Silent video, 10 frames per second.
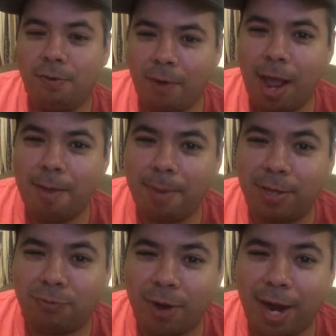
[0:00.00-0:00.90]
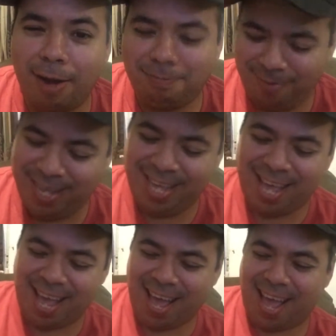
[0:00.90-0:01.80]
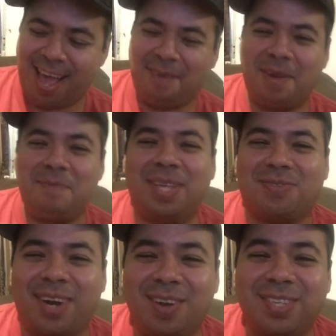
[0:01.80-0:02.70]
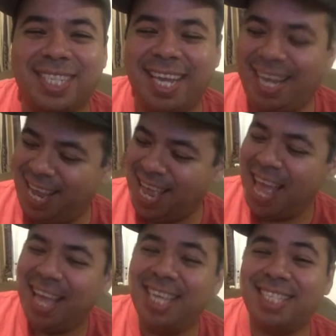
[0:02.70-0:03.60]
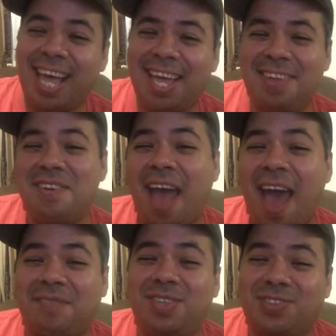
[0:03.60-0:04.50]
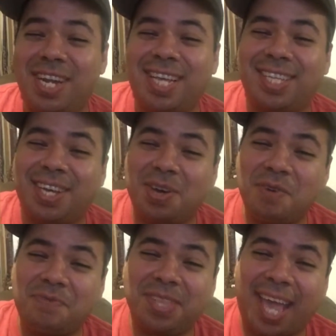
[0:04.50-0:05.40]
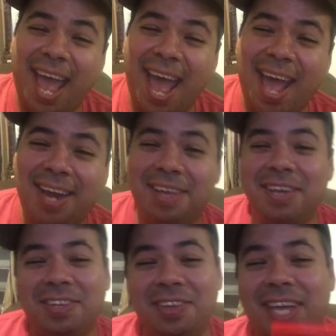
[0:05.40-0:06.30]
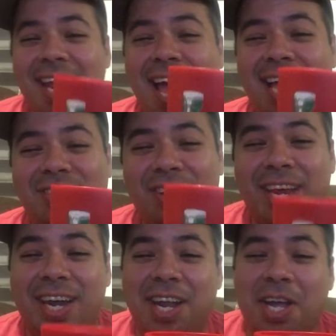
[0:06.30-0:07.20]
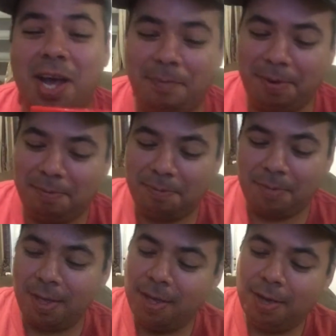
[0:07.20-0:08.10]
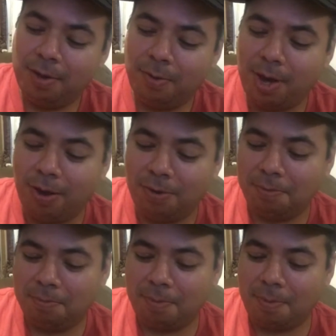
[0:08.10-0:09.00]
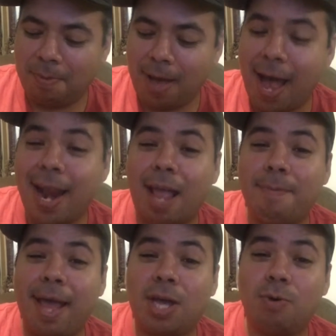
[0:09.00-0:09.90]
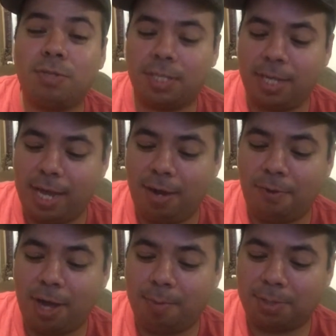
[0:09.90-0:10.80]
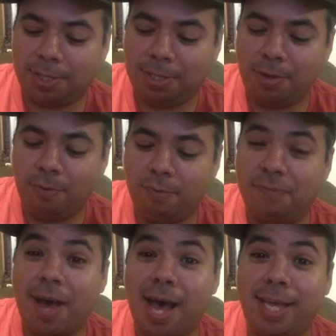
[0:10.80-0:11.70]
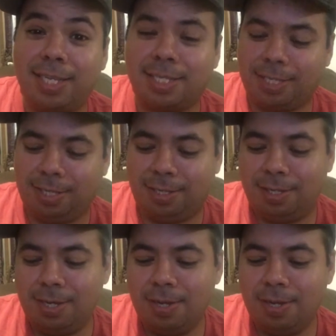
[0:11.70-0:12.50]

Right, best friend? My best friend Jose. He's like, you have to drink the Coke from the can. You cannot drink it in a cup. Well, I like my Cokes in cups with ice.